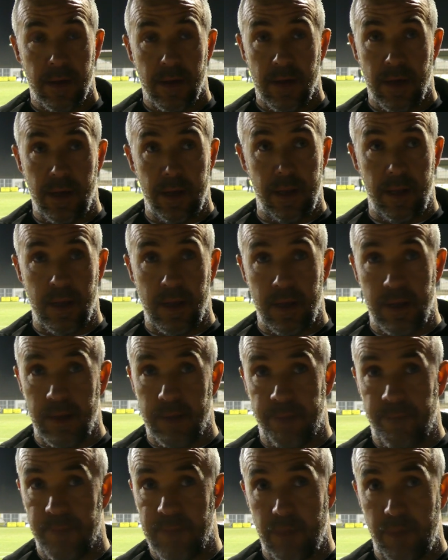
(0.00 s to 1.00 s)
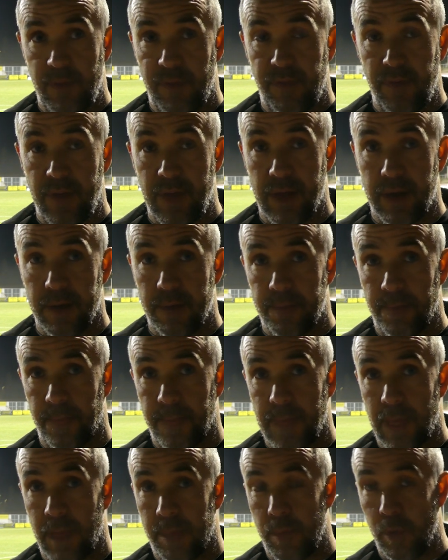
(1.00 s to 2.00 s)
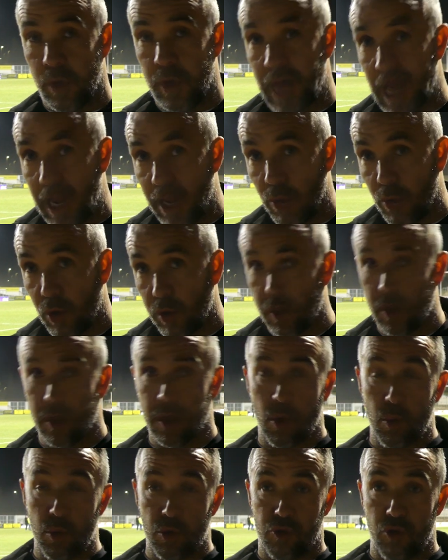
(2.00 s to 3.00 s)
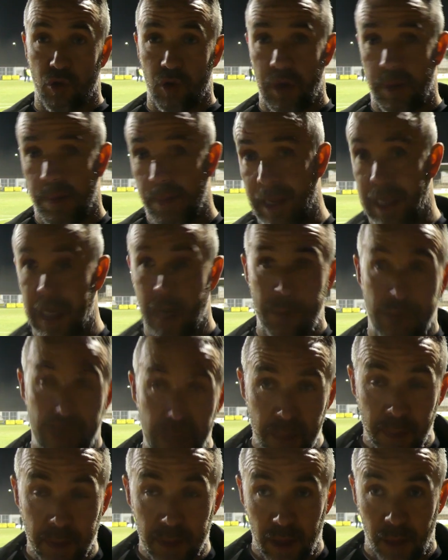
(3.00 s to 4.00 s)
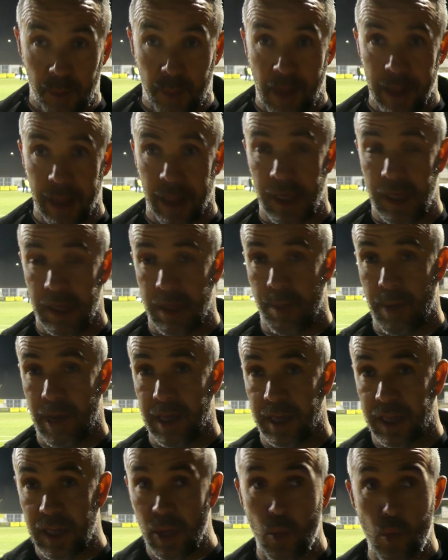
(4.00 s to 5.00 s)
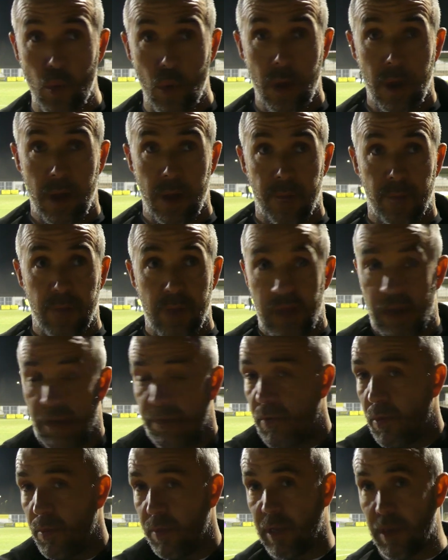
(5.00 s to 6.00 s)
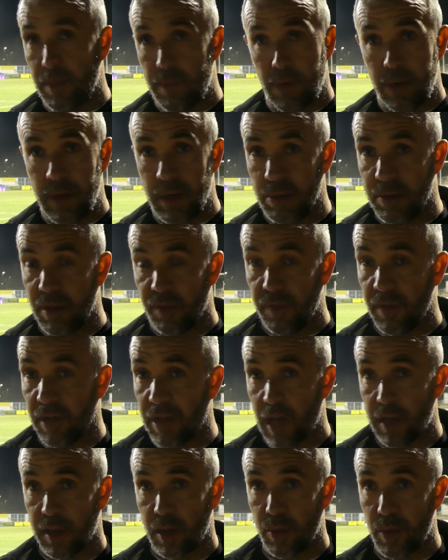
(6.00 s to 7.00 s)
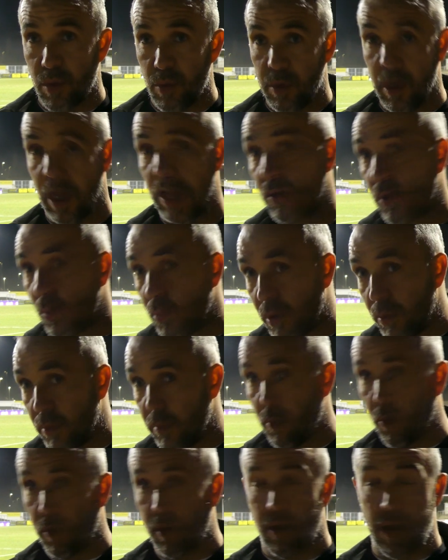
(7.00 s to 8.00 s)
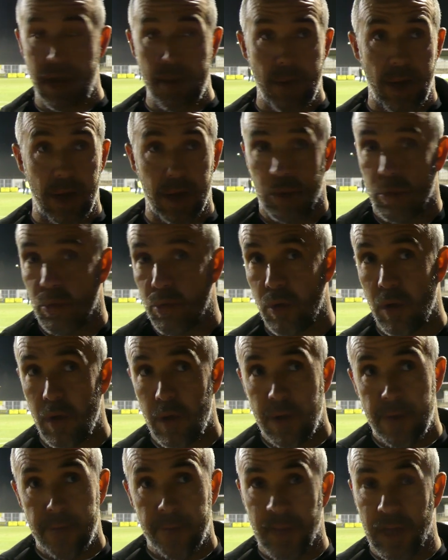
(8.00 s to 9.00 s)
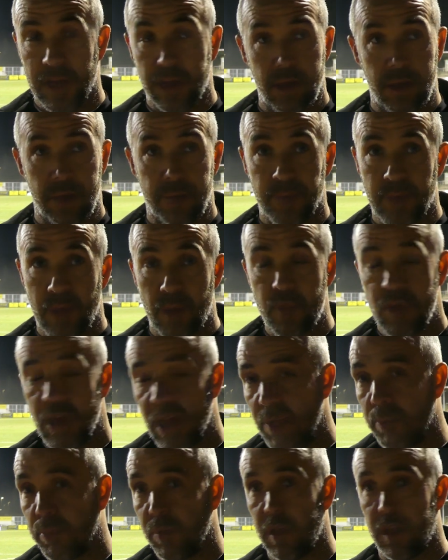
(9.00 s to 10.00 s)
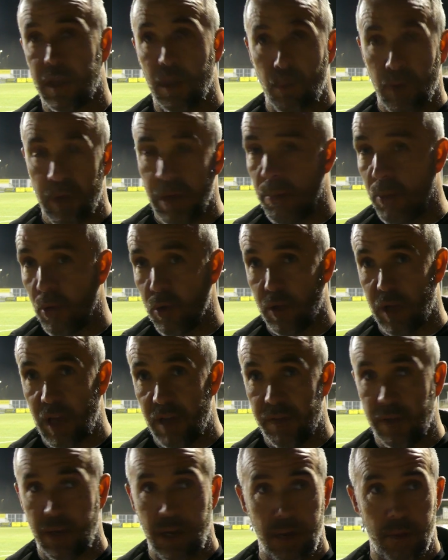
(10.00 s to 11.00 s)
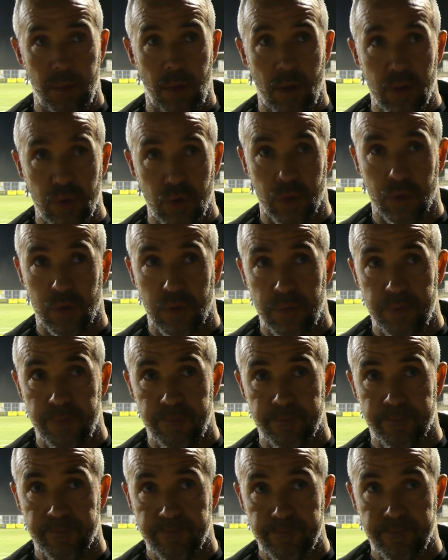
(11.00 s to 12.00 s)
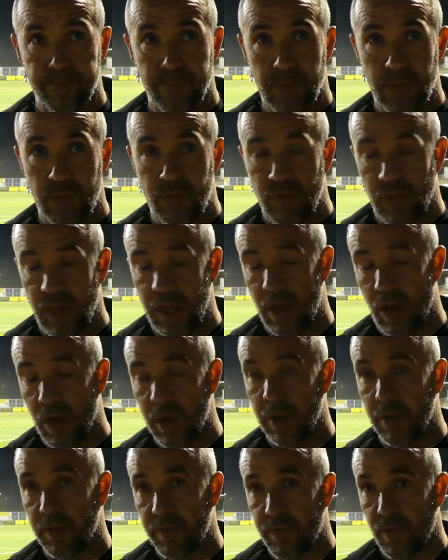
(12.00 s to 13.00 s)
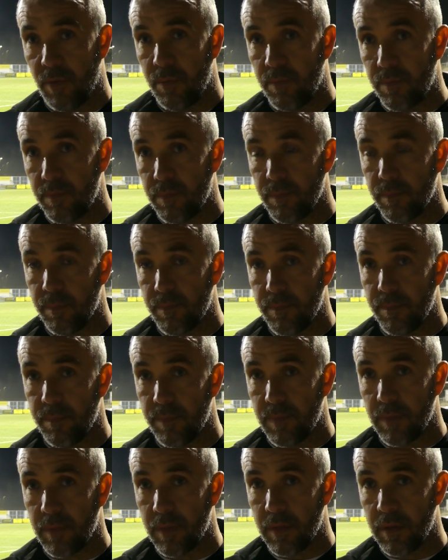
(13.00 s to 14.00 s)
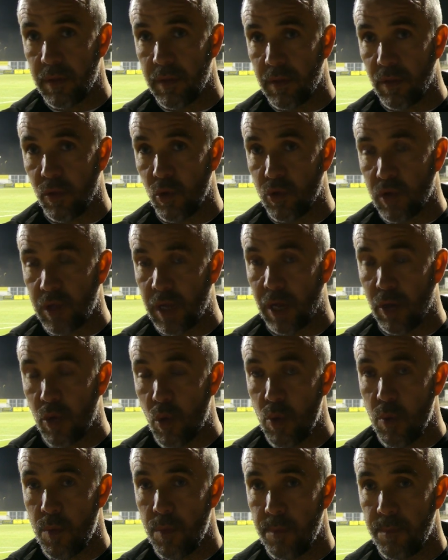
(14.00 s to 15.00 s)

And to be fair, I put Carlo on because Gil was struggling to put Grimm into the middle of the park to give us a bit of steel. And I thought we'd Grimm on every different class as well. Carlo done well when he on it right back. So, listen, I'm really pleased with what the boys gave tonight, but just really hurting from losing that goal.